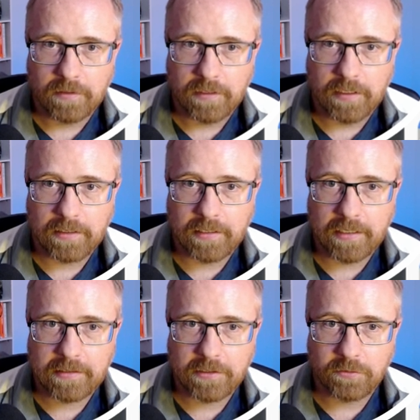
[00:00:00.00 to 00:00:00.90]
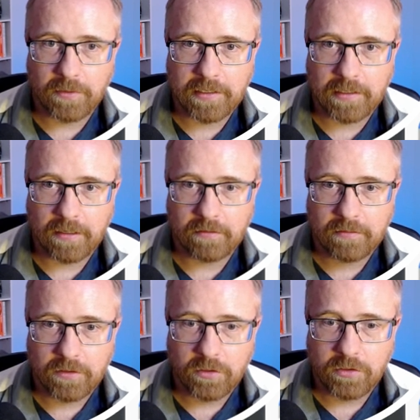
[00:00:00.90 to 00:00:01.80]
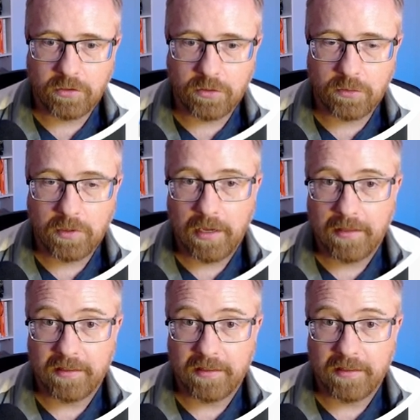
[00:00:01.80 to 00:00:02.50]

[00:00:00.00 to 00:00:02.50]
it takes us right down to